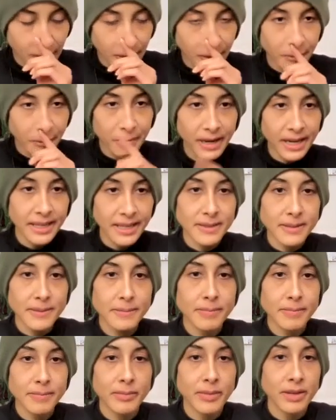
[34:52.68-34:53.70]
All right.
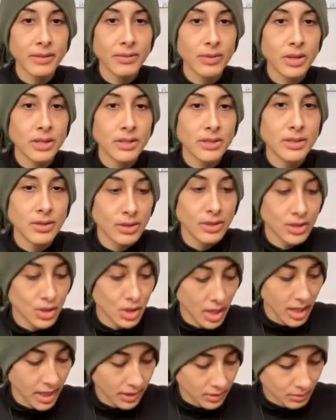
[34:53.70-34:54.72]
My friends that are in
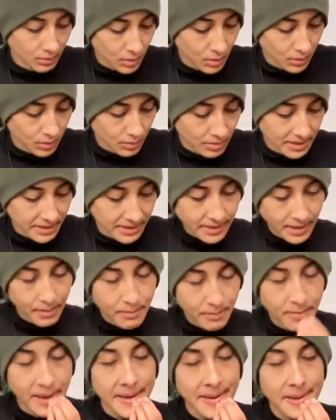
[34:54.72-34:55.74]
child's pose, please
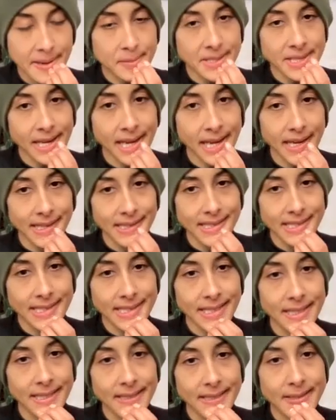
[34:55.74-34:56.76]
come back up to hands
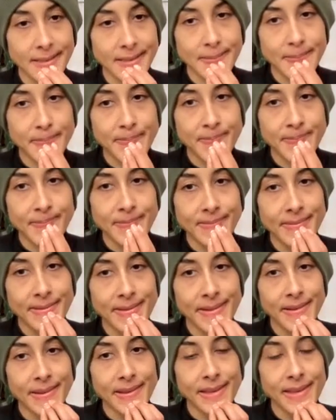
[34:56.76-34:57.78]
and knees.
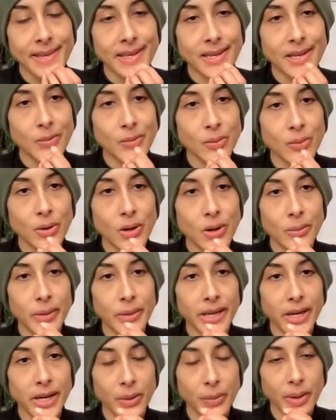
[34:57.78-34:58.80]
And we'll all
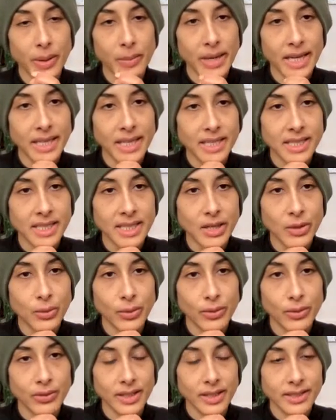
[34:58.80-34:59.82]
make our way back to
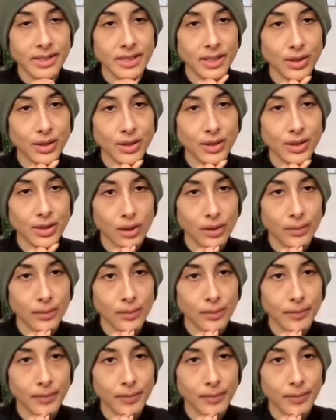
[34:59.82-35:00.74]
downward facing dog.